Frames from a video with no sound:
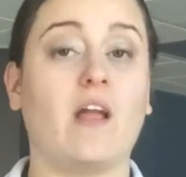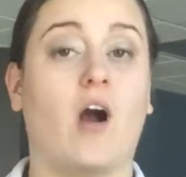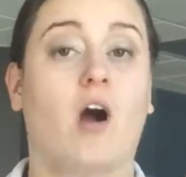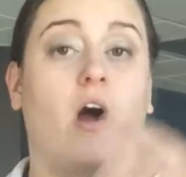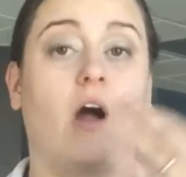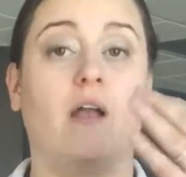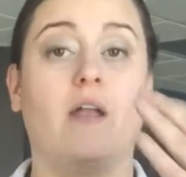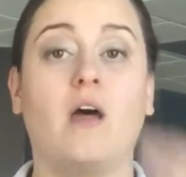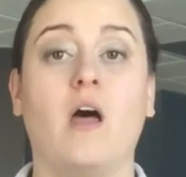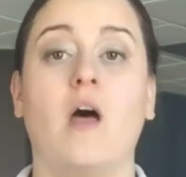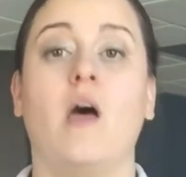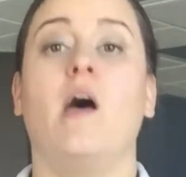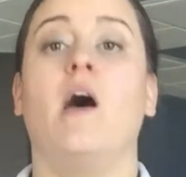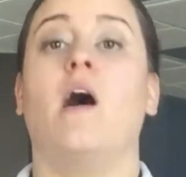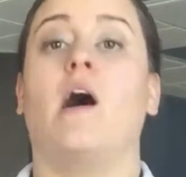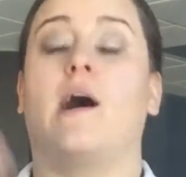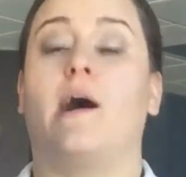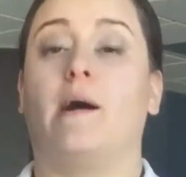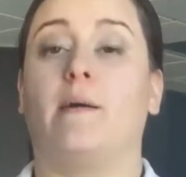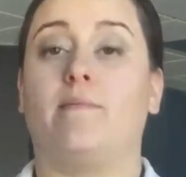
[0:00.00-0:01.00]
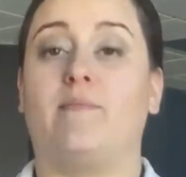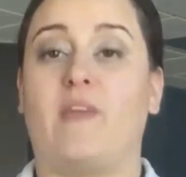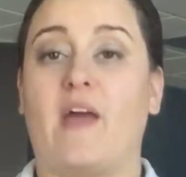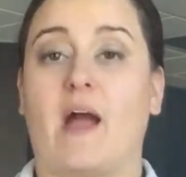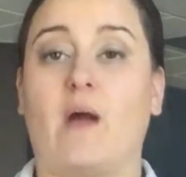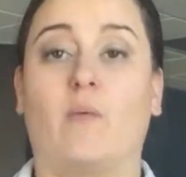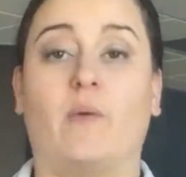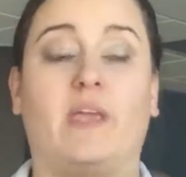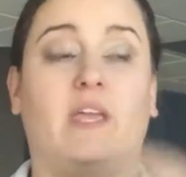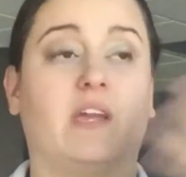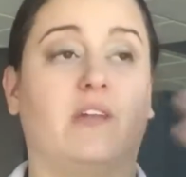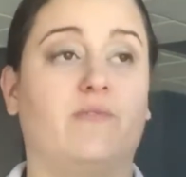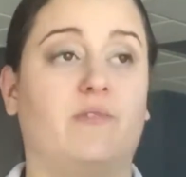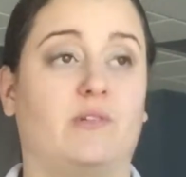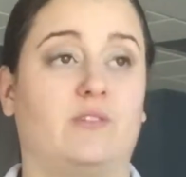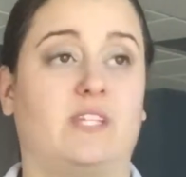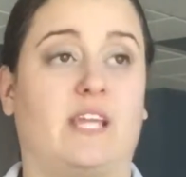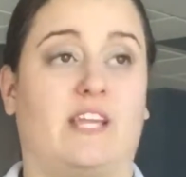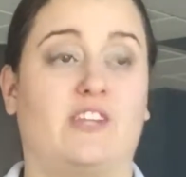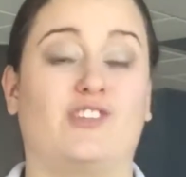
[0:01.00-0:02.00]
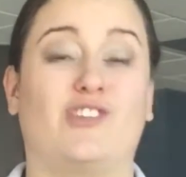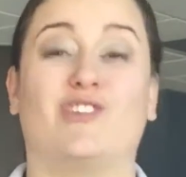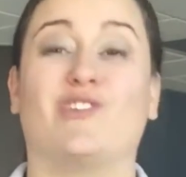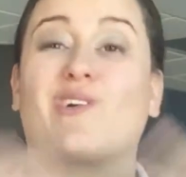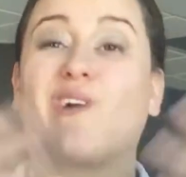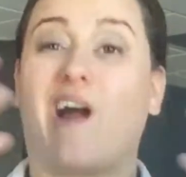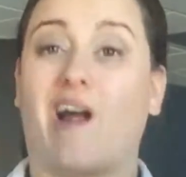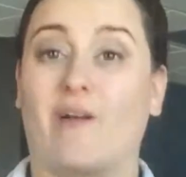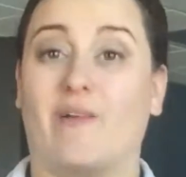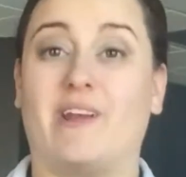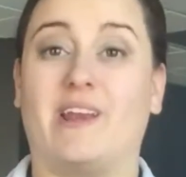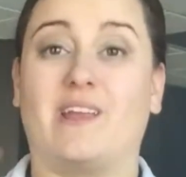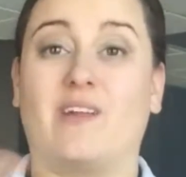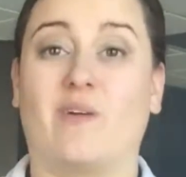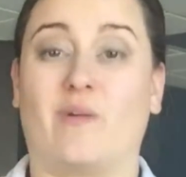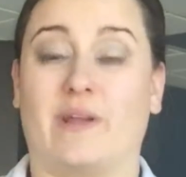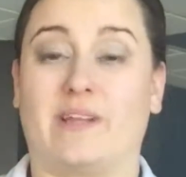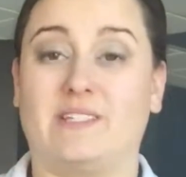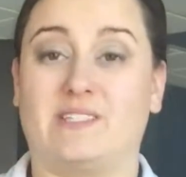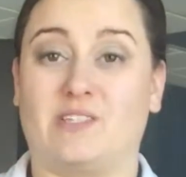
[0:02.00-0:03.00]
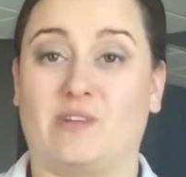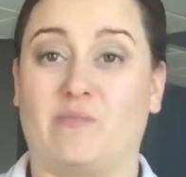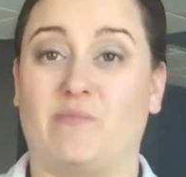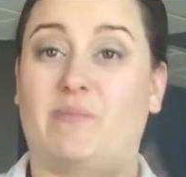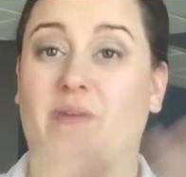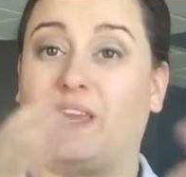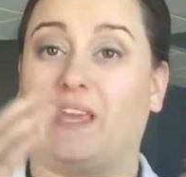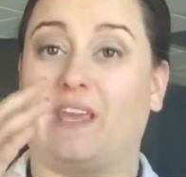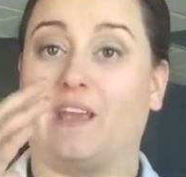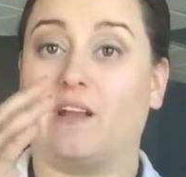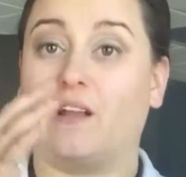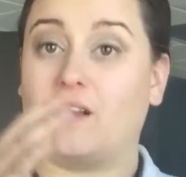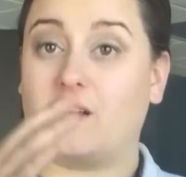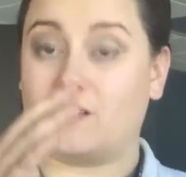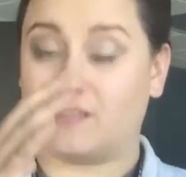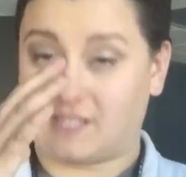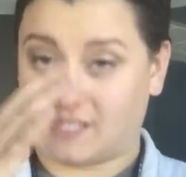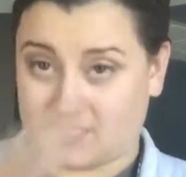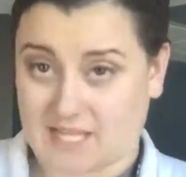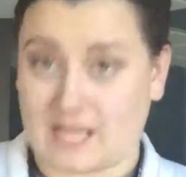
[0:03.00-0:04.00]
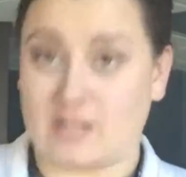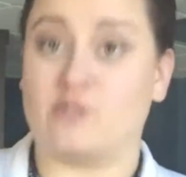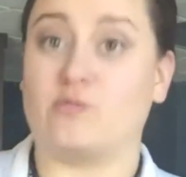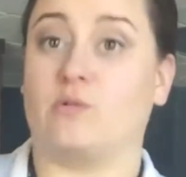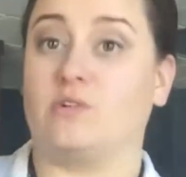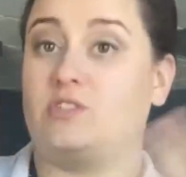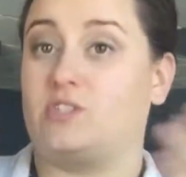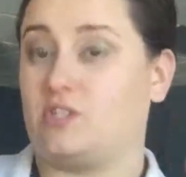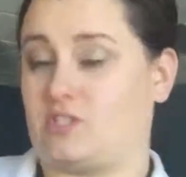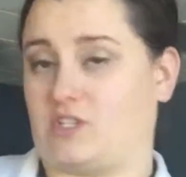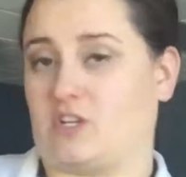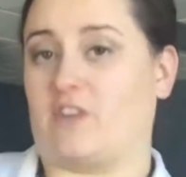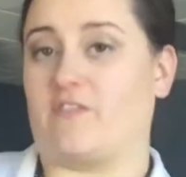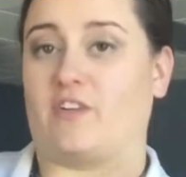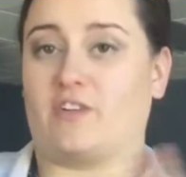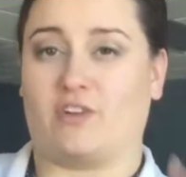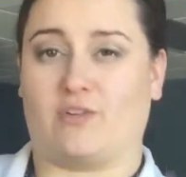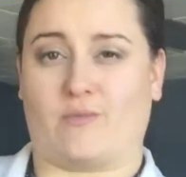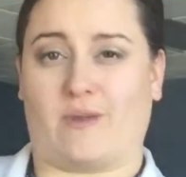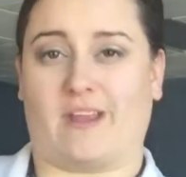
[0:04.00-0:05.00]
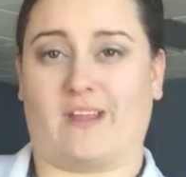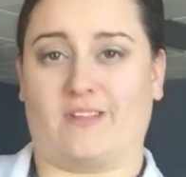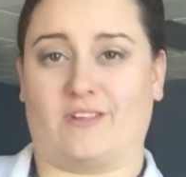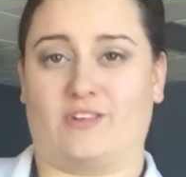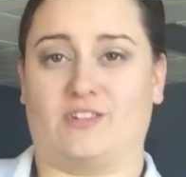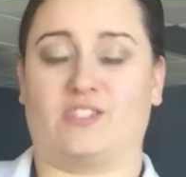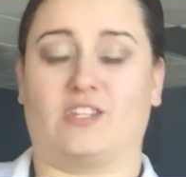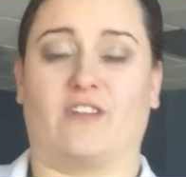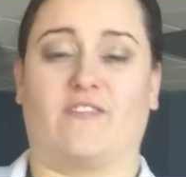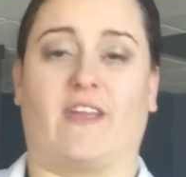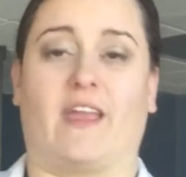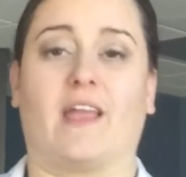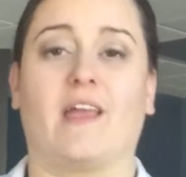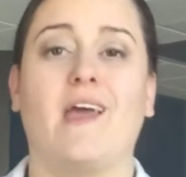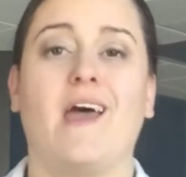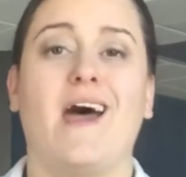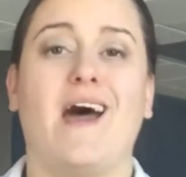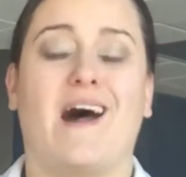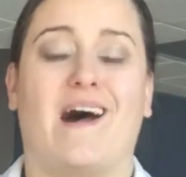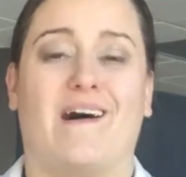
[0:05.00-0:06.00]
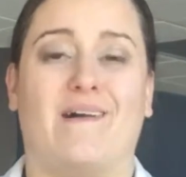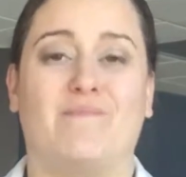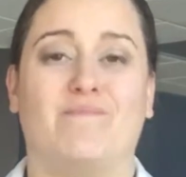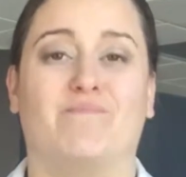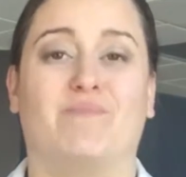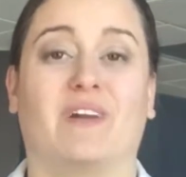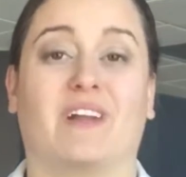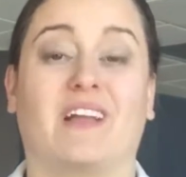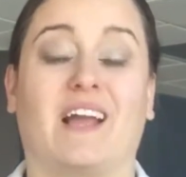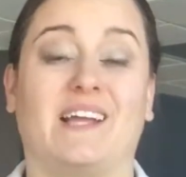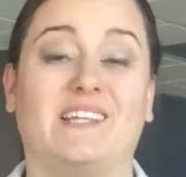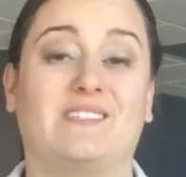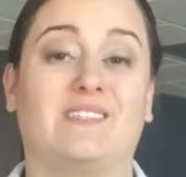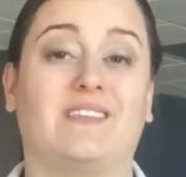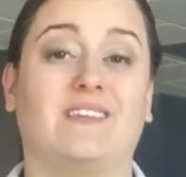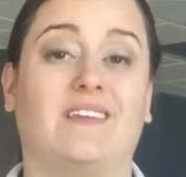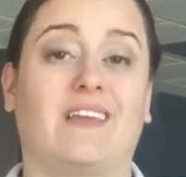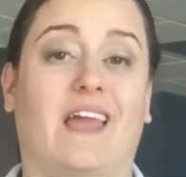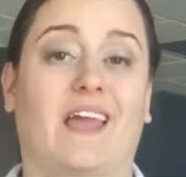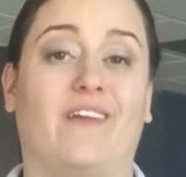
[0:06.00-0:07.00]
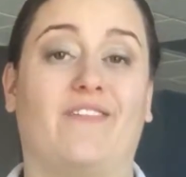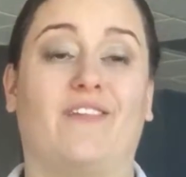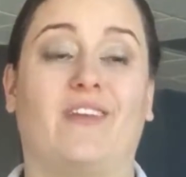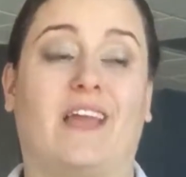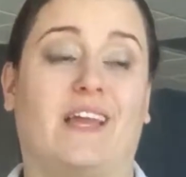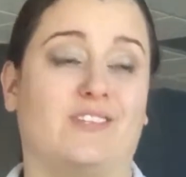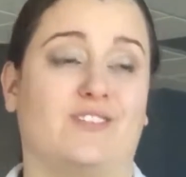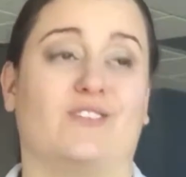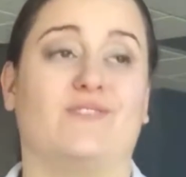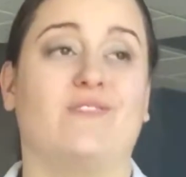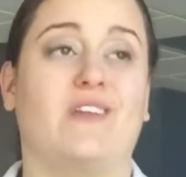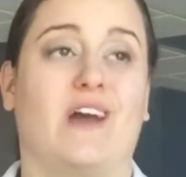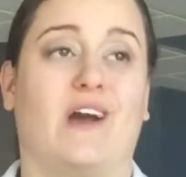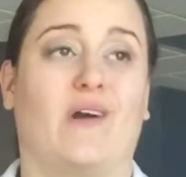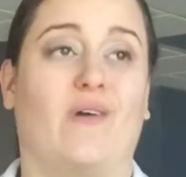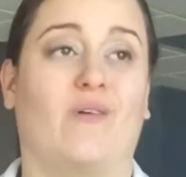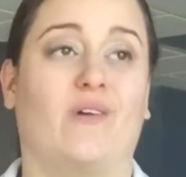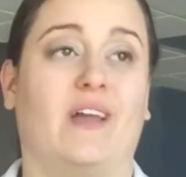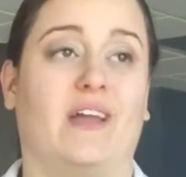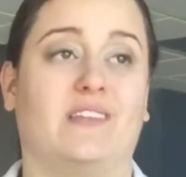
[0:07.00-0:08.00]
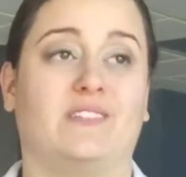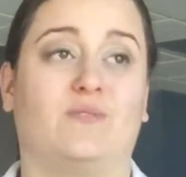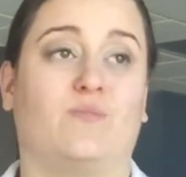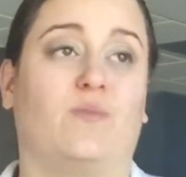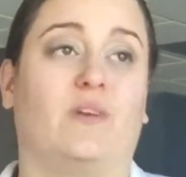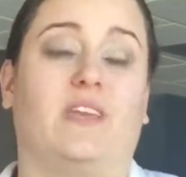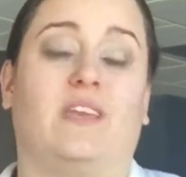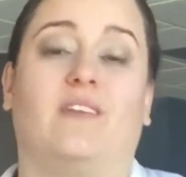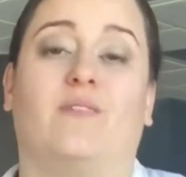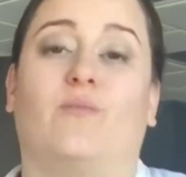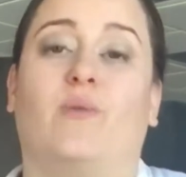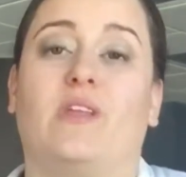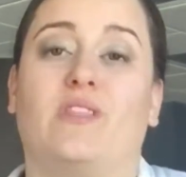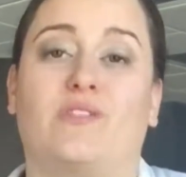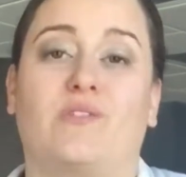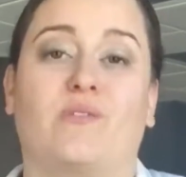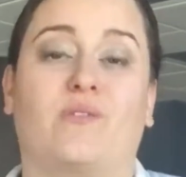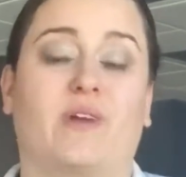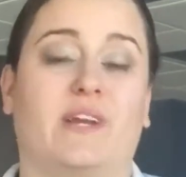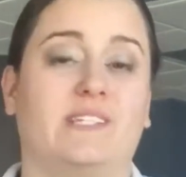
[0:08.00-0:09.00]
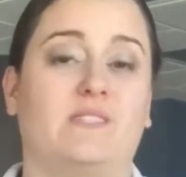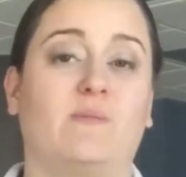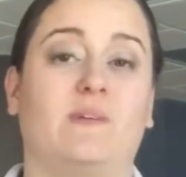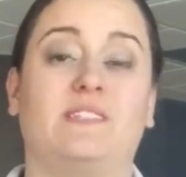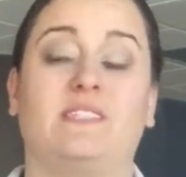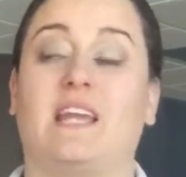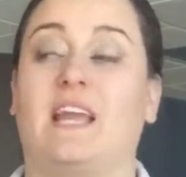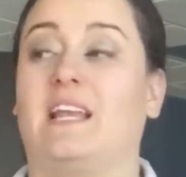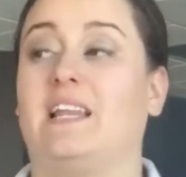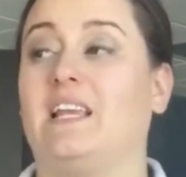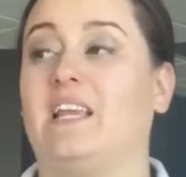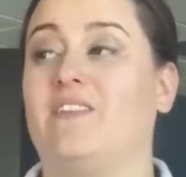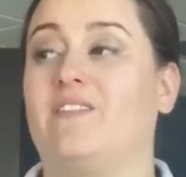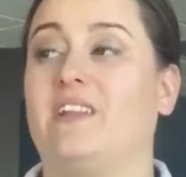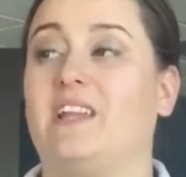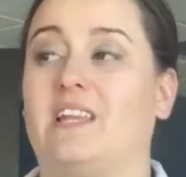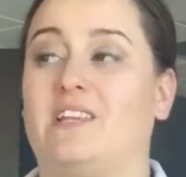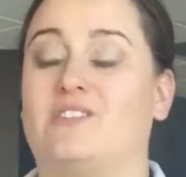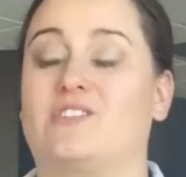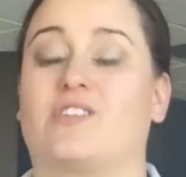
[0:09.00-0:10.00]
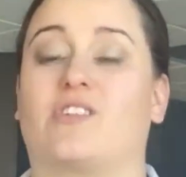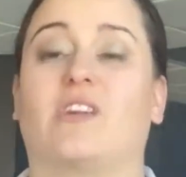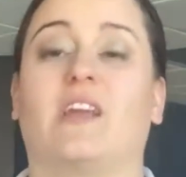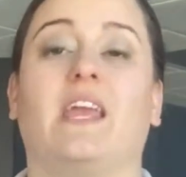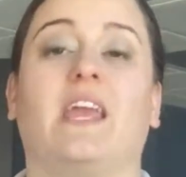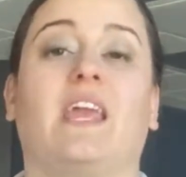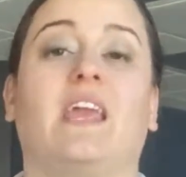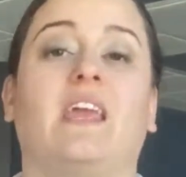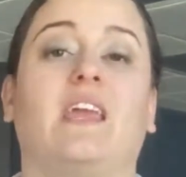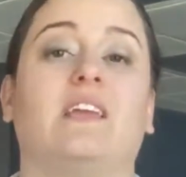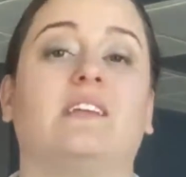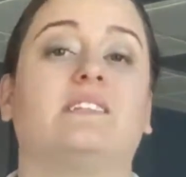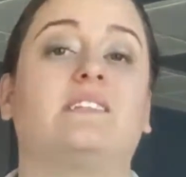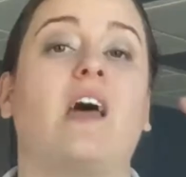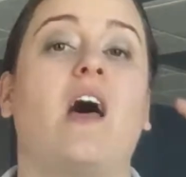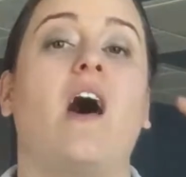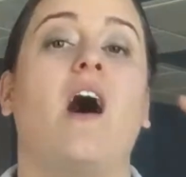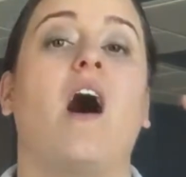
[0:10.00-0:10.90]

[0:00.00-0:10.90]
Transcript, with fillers: on um, that weekend rotation, you're already going to be scheduled to serve on your regular serving. Um, but guys, as you know, as we went through Christmas and even Easter, it is